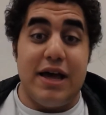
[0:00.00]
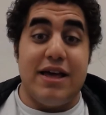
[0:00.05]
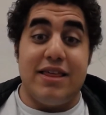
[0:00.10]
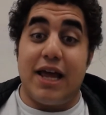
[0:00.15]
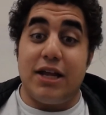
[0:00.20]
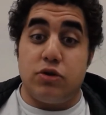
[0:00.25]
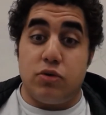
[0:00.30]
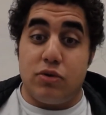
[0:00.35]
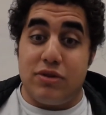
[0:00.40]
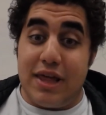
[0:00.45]

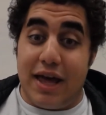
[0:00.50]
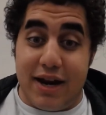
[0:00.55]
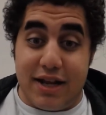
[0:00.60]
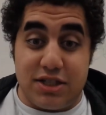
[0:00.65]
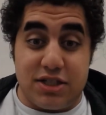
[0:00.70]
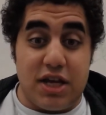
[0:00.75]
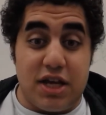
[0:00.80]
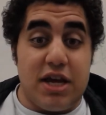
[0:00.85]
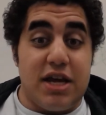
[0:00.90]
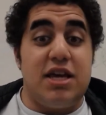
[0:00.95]
That's what that
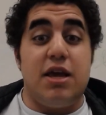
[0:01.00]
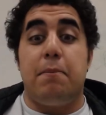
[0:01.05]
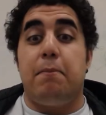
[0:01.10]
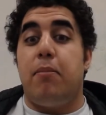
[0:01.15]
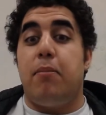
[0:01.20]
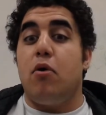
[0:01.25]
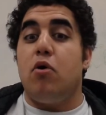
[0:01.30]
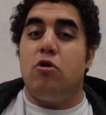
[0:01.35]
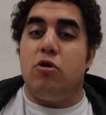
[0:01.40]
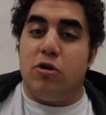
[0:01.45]
is. He
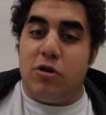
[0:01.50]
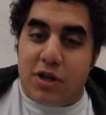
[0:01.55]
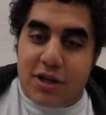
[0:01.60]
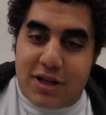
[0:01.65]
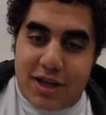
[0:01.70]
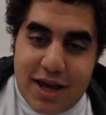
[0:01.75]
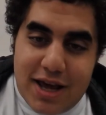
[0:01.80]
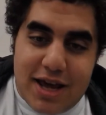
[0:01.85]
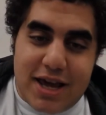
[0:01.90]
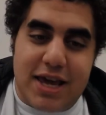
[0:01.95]
pulled
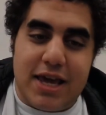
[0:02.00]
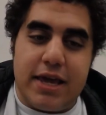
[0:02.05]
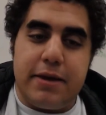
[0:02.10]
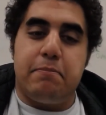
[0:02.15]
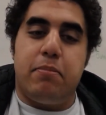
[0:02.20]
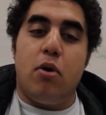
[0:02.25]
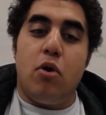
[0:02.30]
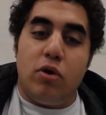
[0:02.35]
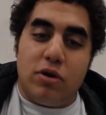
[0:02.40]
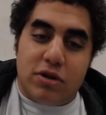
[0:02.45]

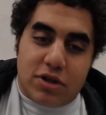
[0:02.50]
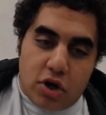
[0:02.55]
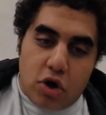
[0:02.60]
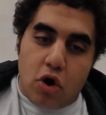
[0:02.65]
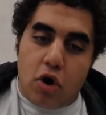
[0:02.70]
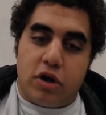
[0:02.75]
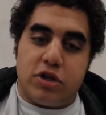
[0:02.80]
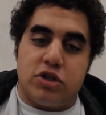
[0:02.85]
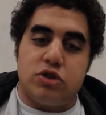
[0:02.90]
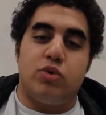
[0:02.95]
a
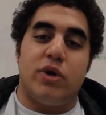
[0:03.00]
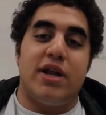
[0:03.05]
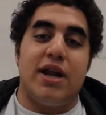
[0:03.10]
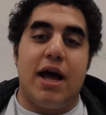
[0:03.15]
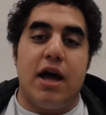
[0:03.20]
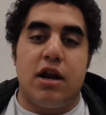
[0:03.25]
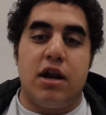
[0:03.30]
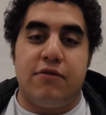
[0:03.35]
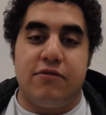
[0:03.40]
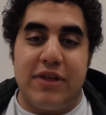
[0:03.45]
card straight
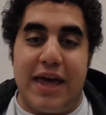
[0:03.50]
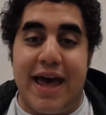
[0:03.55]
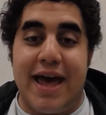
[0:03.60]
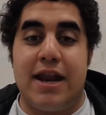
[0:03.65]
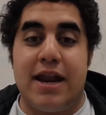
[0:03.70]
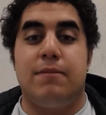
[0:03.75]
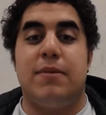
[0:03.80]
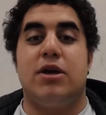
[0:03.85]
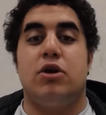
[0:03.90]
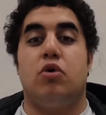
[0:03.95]
out of the
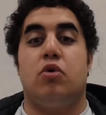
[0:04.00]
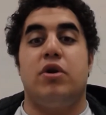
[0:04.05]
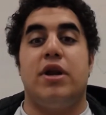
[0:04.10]
anime Your